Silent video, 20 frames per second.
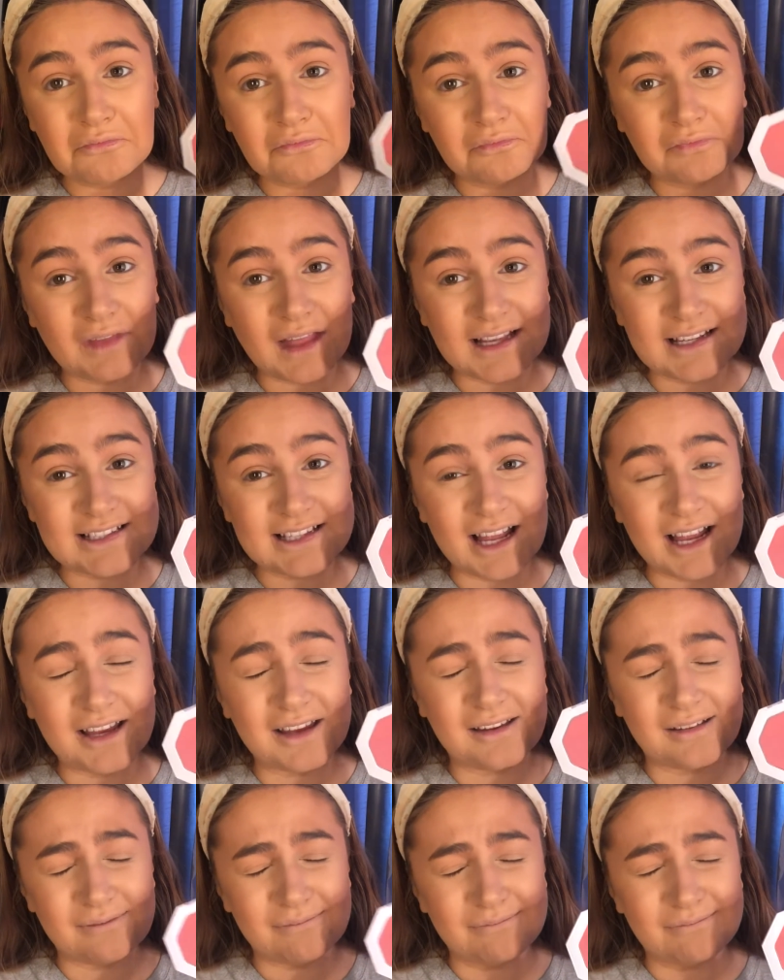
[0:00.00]
That is
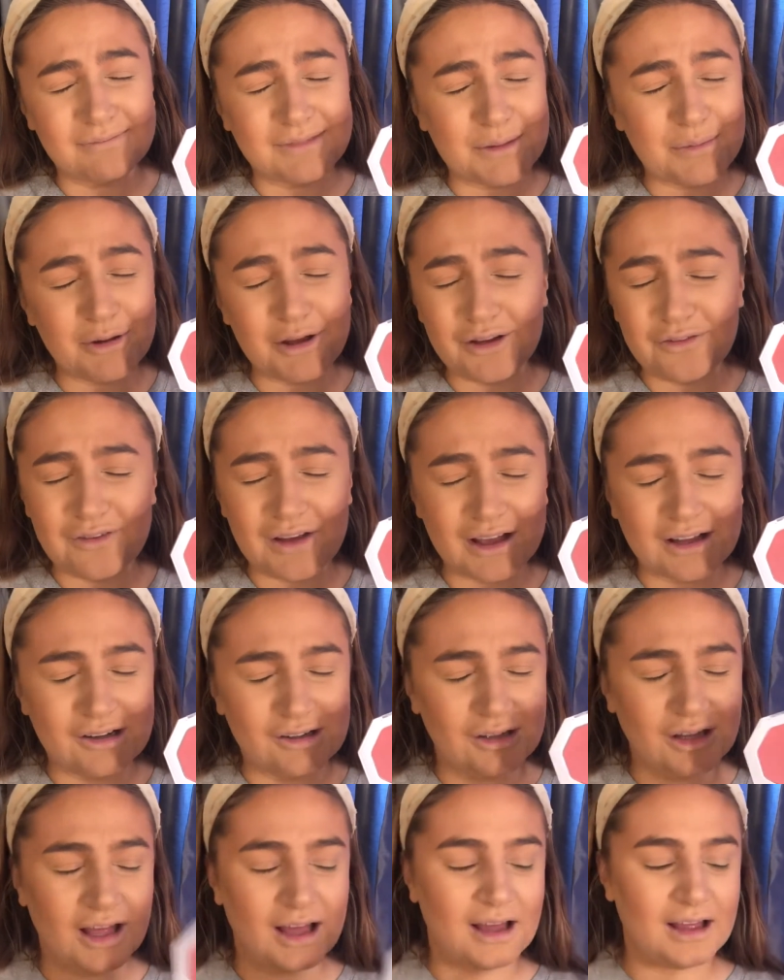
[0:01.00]
like the perfect
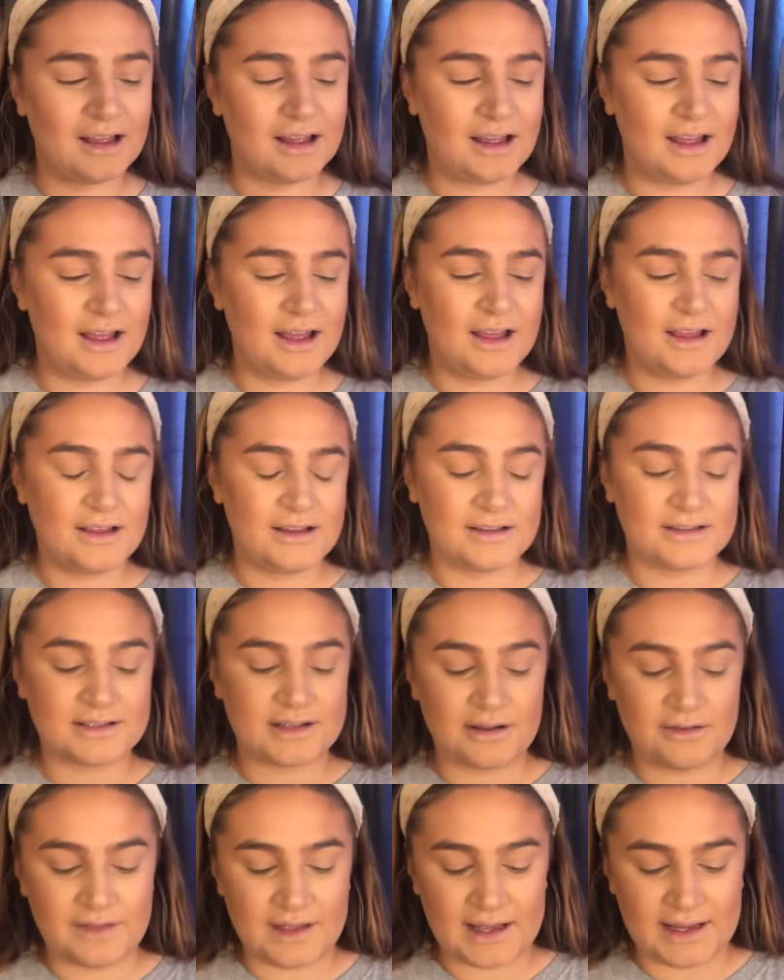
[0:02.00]
colour.
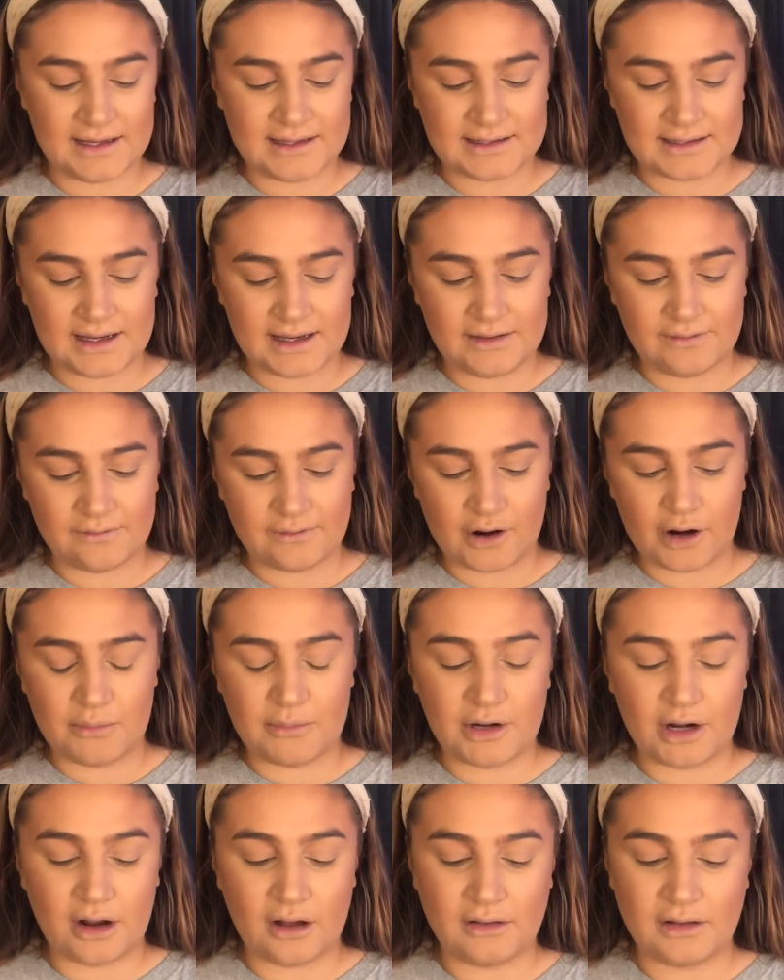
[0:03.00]
So that is in Roman
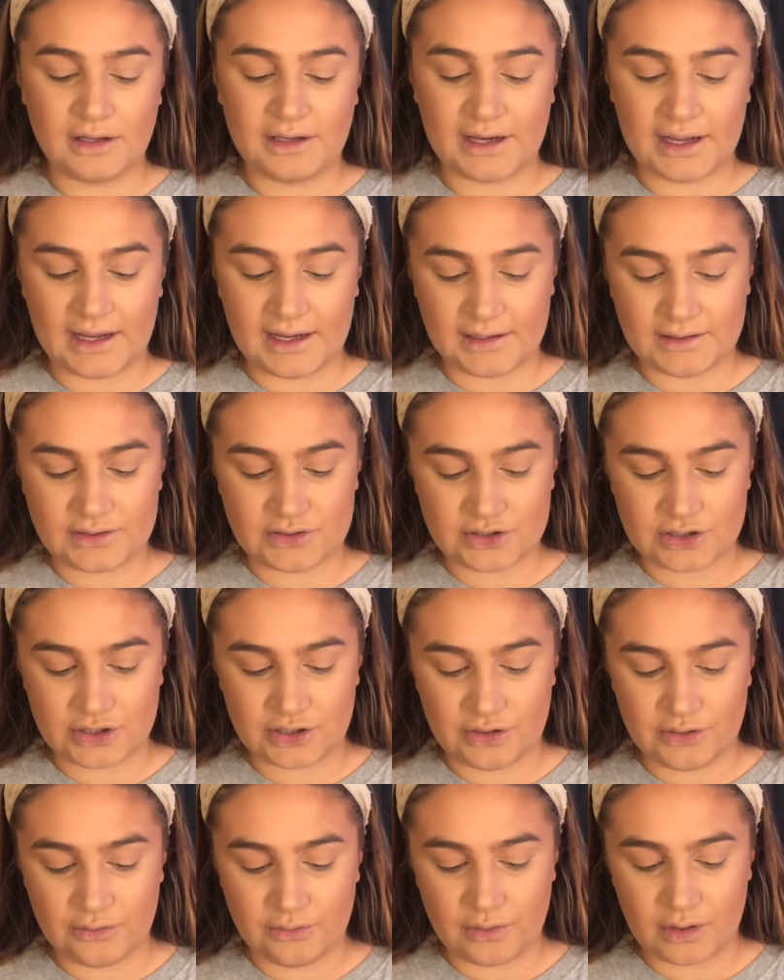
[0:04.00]
Holiday
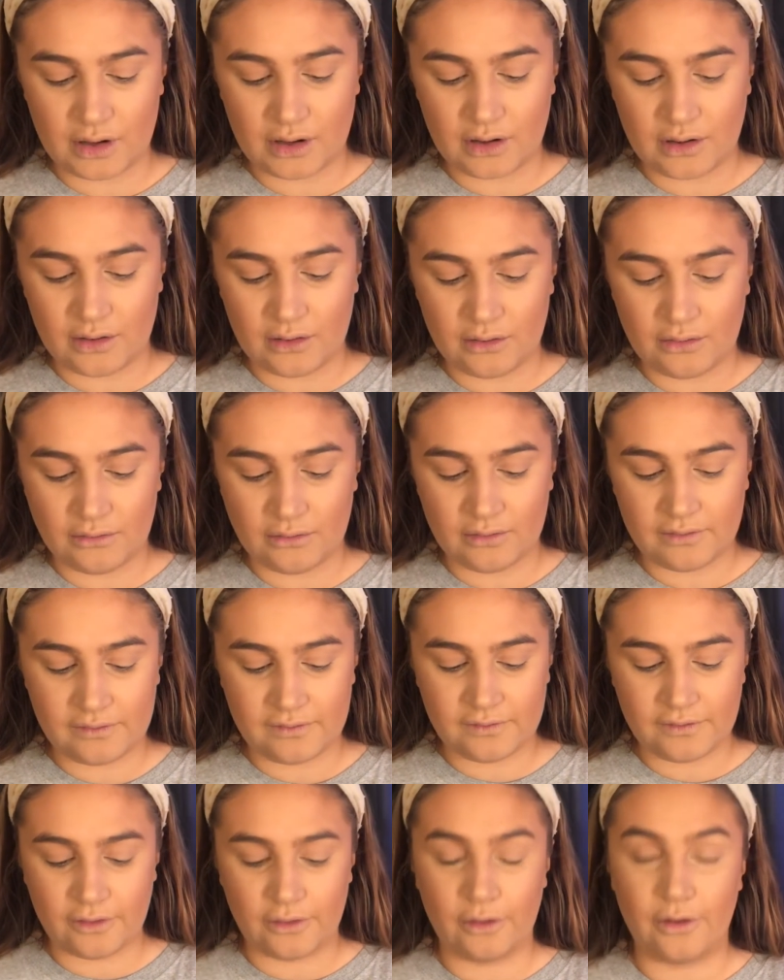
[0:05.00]

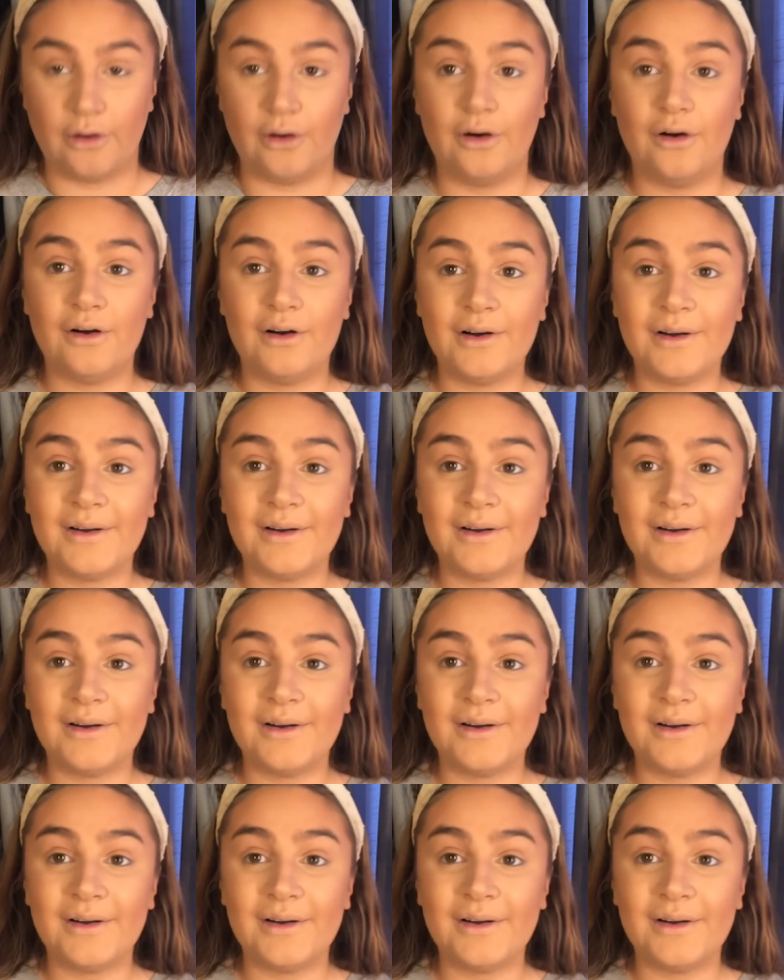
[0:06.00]
204.